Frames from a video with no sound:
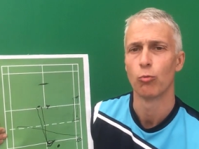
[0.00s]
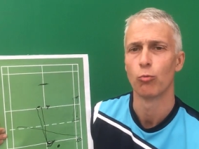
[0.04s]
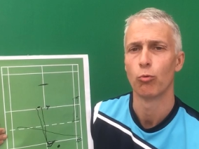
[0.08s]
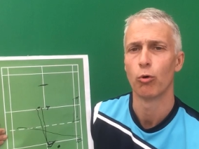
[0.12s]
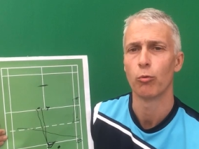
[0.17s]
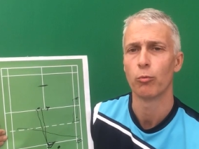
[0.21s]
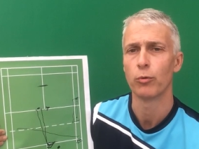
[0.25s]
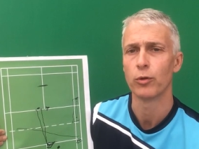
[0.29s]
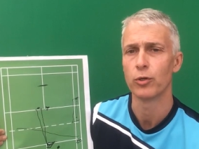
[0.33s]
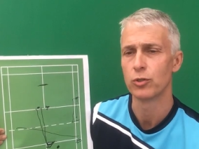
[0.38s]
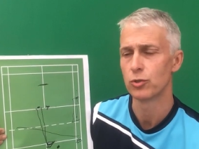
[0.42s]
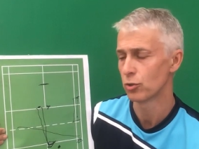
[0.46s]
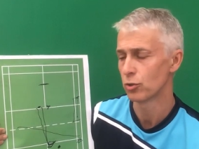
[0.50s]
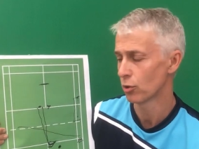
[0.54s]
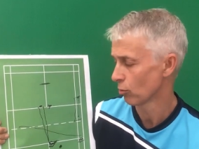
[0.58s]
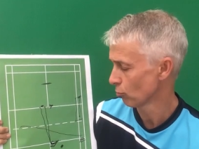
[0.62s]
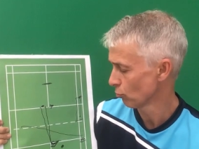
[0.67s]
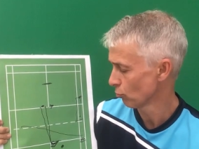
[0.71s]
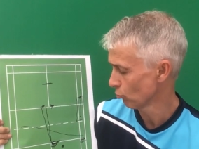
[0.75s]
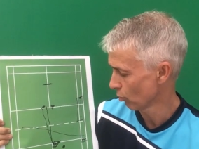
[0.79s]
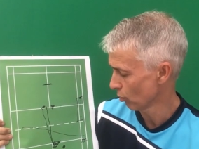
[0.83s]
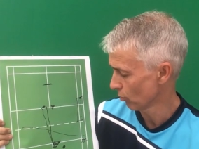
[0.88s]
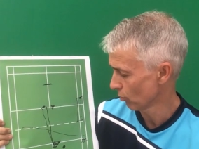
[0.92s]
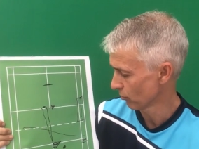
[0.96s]
What we
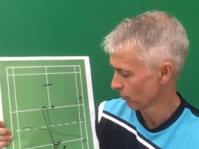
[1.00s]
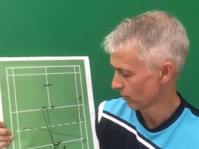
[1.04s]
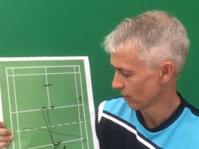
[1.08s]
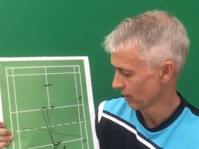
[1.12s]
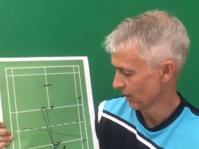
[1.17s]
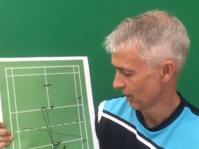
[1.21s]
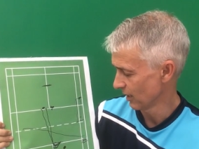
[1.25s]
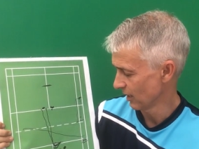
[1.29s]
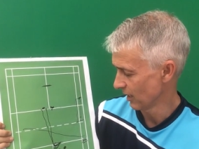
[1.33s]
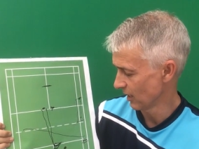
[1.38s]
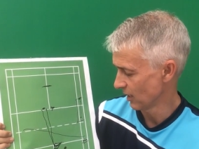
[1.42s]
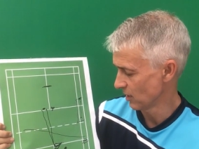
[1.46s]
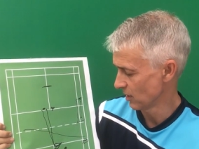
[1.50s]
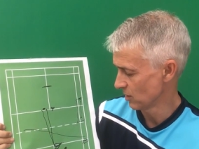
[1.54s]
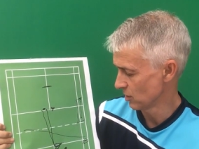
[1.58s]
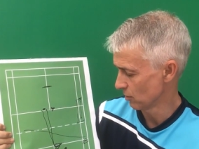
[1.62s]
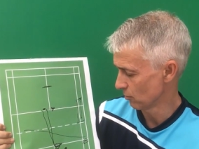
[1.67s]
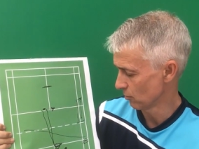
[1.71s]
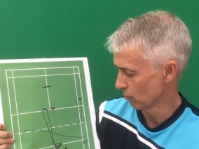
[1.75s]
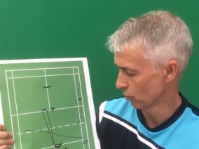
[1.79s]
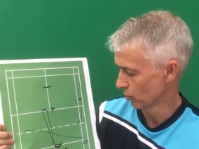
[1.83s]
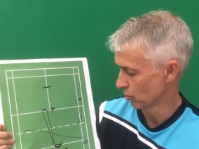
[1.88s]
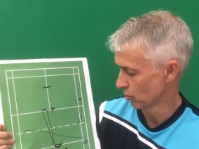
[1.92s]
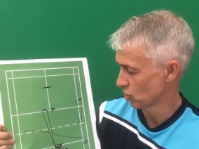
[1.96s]
don't want is
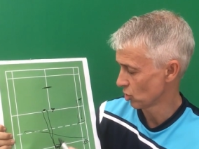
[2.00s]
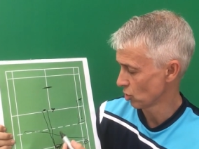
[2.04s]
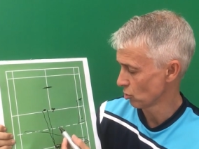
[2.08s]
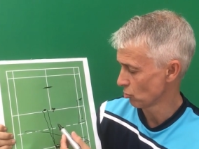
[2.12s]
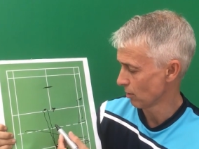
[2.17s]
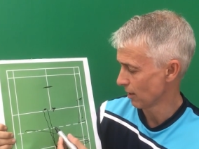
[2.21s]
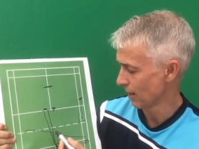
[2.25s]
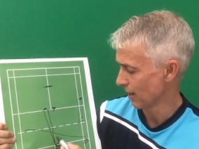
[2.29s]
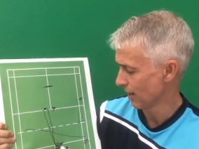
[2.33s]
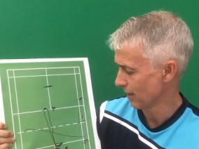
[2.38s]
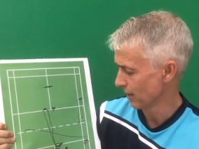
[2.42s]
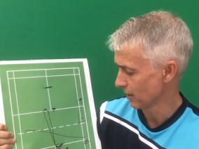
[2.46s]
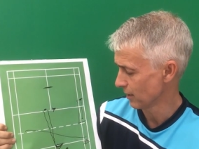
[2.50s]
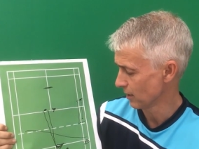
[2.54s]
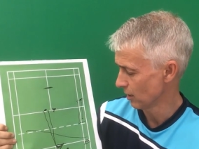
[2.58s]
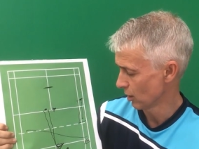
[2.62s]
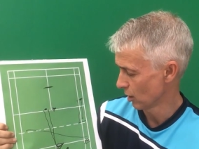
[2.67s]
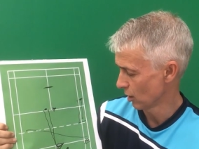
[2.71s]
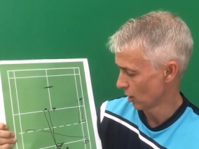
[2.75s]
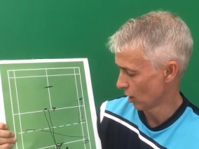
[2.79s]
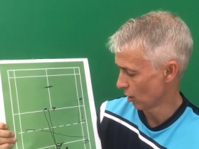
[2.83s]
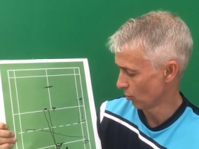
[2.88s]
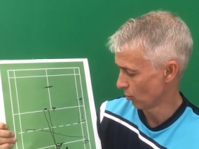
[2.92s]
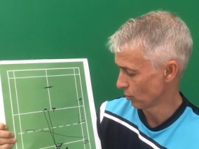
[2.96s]
it going too
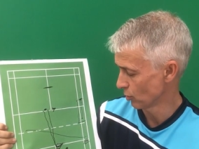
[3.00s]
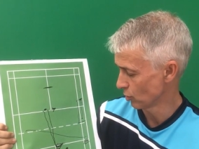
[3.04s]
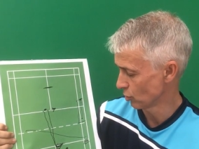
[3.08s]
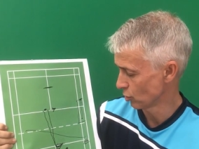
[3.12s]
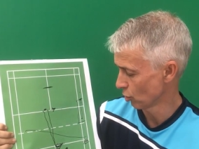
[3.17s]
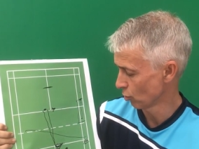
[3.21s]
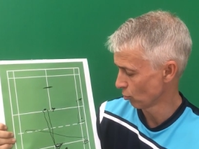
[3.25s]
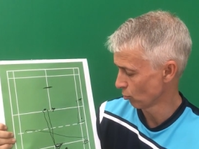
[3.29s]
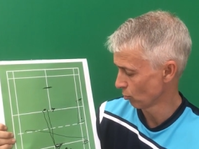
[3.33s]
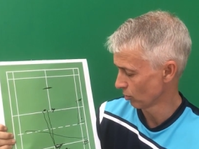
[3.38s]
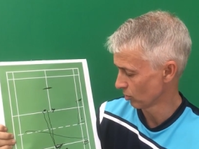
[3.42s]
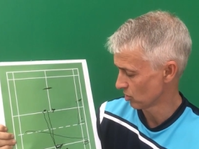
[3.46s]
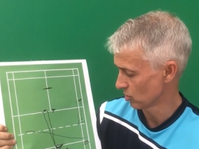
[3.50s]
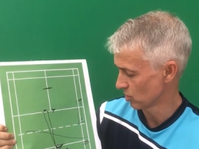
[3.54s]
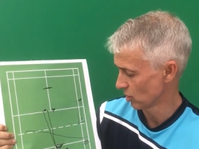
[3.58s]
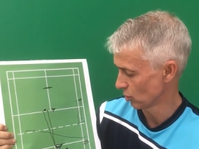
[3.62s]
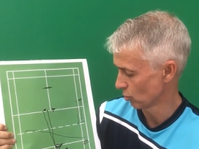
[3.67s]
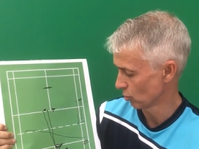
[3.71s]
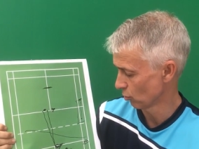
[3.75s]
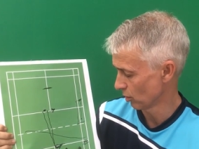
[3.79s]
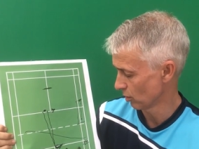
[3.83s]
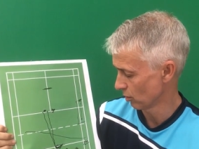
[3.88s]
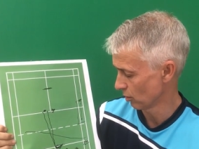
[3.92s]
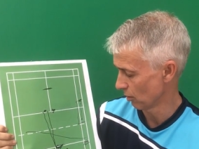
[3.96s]
high and we don't want
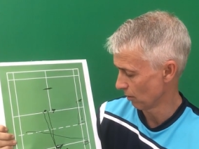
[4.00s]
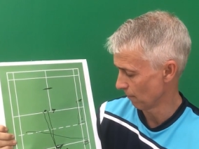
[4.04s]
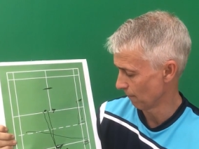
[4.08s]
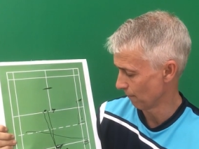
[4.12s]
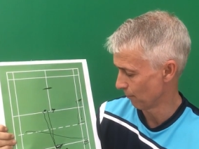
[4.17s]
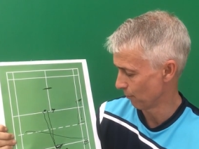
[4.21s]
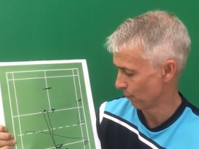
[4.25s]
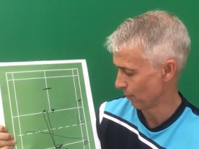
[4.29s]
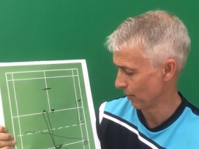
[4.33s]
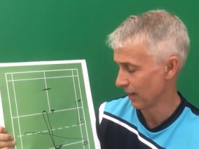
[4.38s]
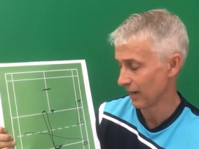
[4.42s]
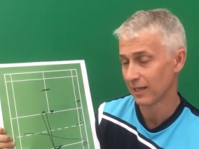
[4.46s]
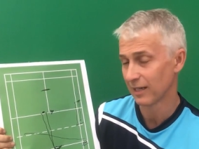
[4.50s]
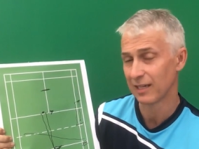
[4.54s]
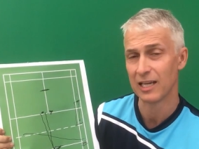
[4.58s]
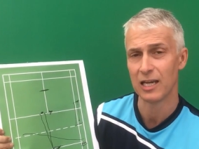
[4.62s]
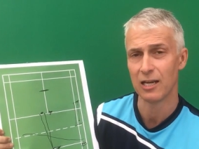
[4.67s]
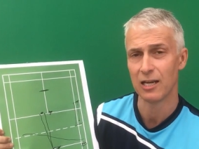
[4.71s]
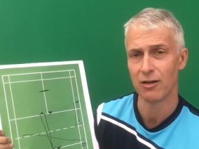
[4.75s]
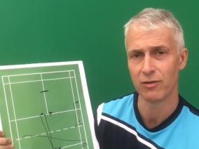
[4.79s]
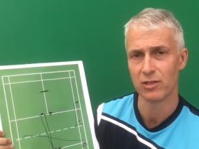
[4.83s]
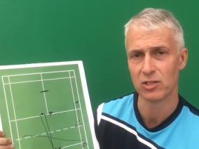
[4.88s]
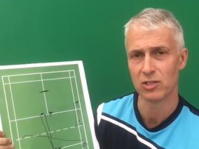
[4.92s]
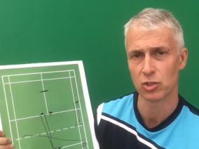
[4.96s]
it going back
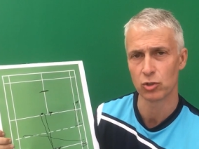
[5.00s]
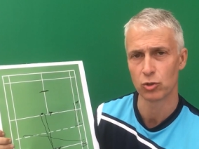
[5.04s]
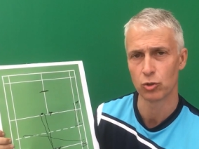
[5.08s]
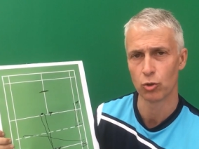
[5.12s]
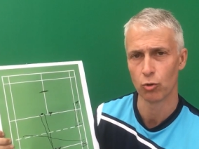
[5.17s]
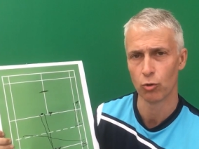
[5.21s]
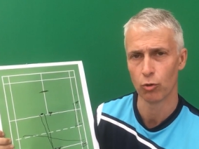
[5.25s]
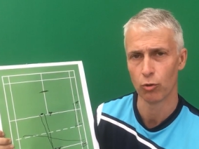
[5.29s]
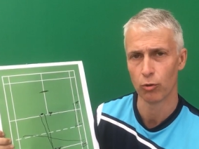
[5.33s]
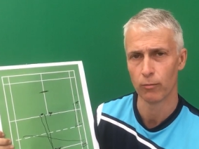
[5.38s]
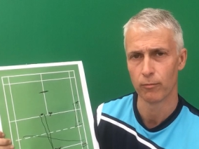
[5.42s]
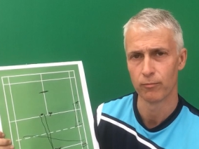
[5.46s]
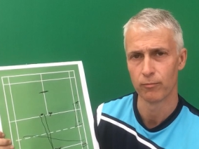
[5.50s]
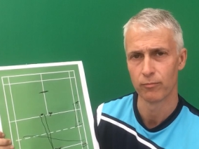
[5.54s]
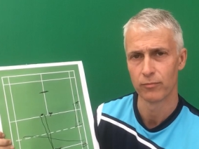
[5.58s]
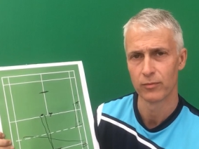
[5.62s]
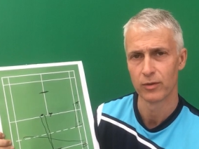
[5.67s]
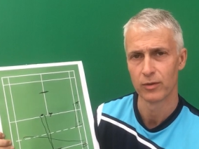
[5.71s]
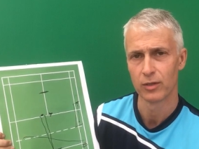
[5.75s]
here into court.